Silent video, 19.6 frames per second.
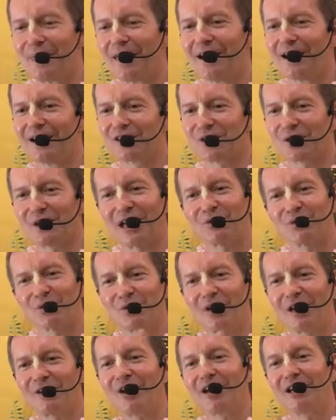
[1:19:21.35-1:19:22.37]
And uh, so that was
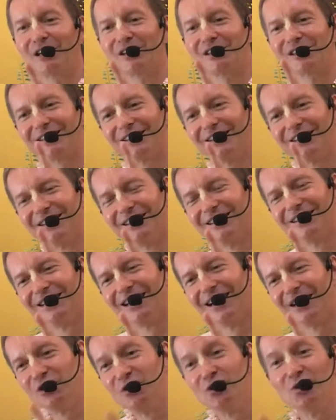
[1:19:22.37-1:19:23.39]
Radharani's
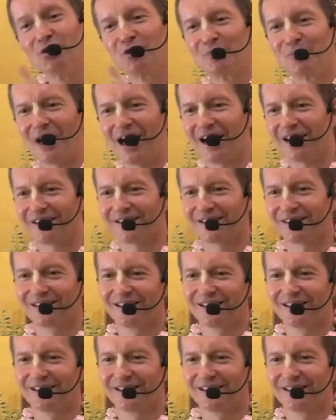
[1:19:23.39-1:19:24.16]
uh, noon bath.